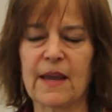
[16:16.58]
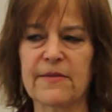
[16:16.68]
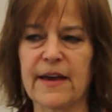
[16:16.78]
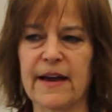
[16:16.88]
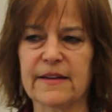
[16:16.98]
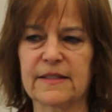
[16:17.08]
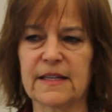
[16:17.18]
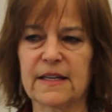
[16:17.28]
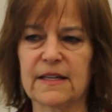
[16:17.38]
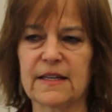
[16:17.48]

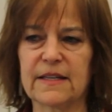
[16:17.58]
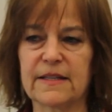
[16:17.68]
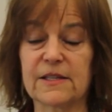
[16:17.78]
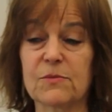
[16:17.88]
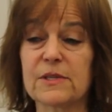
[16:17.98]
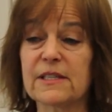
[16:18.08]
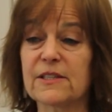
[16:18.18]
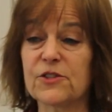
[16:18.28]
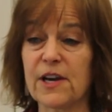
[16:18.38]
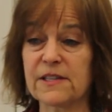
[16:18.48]
that this was an
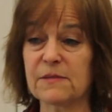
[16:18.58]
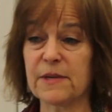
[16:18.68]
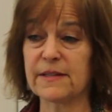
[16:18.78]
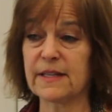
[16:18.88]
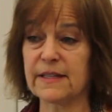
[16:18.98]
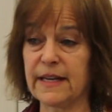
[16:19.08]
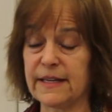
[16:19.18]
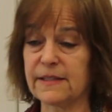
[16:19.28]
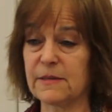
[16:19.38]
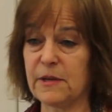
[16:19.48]
adjustment that
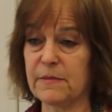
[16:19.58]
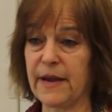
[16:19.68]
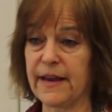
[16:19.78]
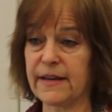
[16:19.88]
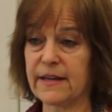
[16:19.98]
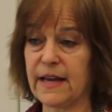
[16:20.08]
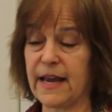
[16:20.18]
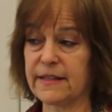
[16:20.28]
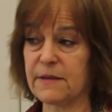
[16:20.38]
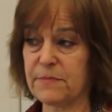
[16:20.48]
needed to be made,
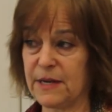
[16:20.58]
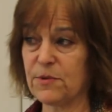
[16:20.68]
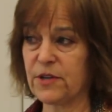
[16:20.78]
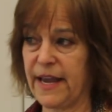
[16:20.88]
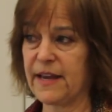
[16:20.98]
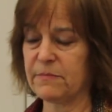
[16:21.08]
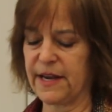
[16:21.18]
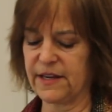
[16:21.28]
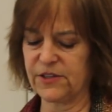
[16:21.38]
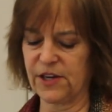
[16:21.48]
and that people can
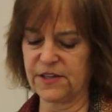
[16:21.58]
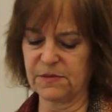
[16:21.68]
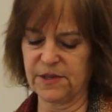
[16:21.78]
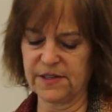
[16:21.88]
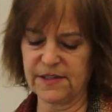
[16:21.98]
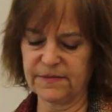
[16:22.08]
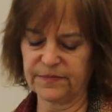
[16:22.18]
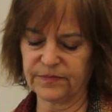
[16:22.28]
make adjustments.